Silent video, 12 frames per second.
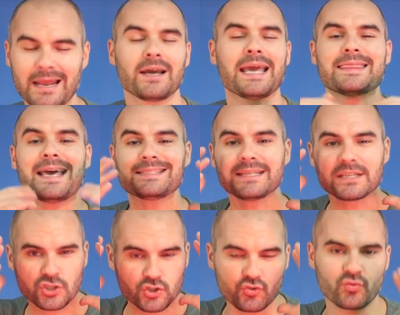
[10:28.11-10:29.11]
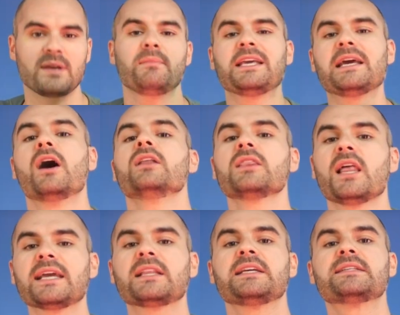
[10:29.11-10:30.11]
Now again, that's an extremely
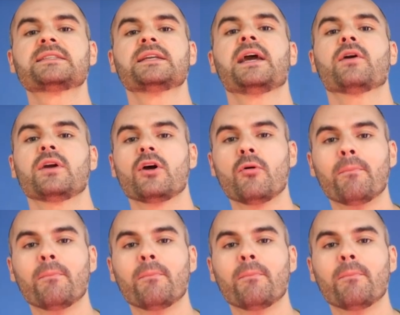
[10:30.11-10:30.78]
unlikely scenario,